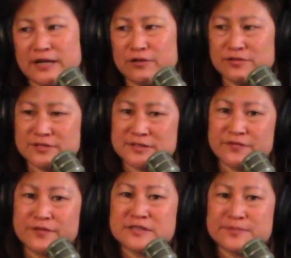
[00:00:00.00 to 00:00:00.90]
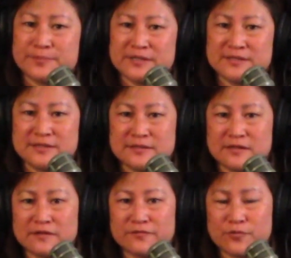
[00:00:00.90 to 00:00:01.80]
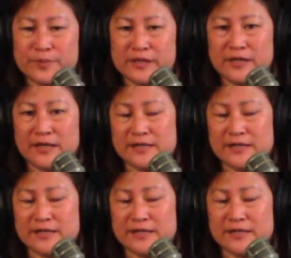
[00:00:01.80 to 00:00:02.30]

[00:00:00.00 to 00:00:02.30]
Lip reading: know there's different species of opihi,